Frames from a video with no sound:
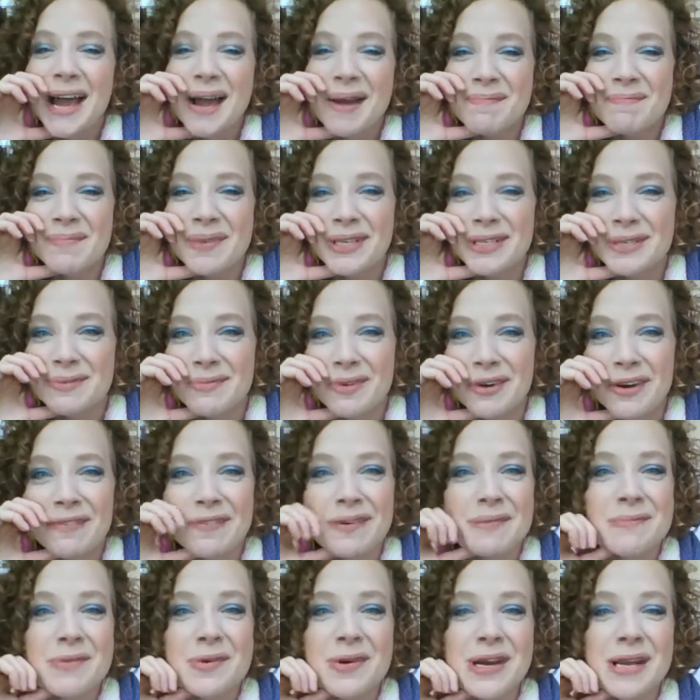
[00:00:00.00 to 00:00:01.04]
I'm much more of
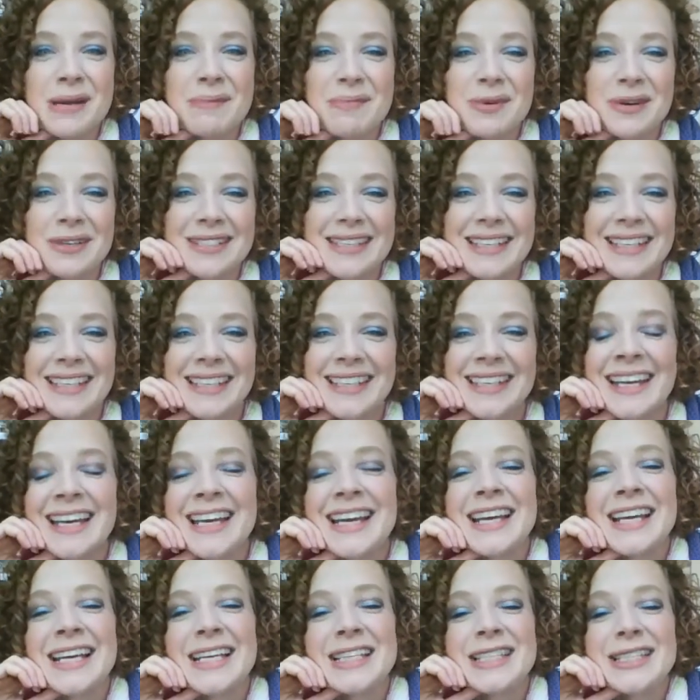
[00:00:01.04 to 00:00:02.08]
a morning person.
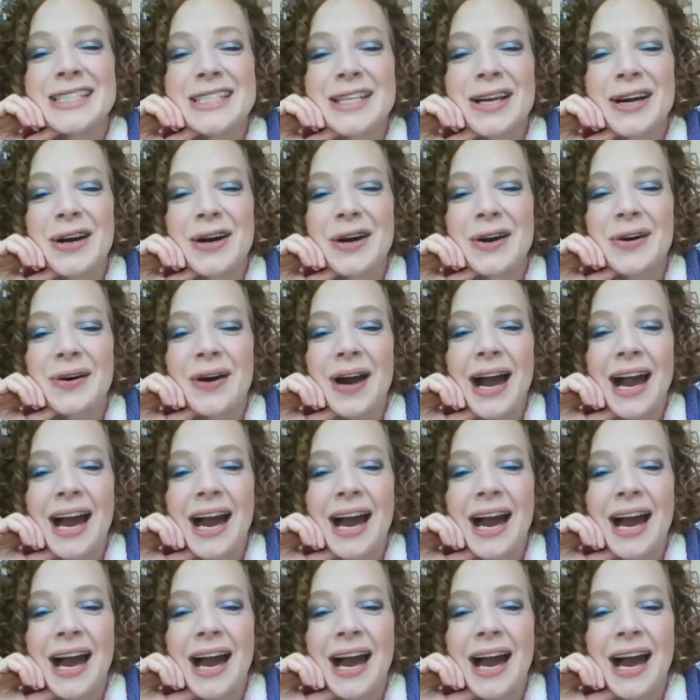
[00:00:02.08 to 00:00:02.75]
So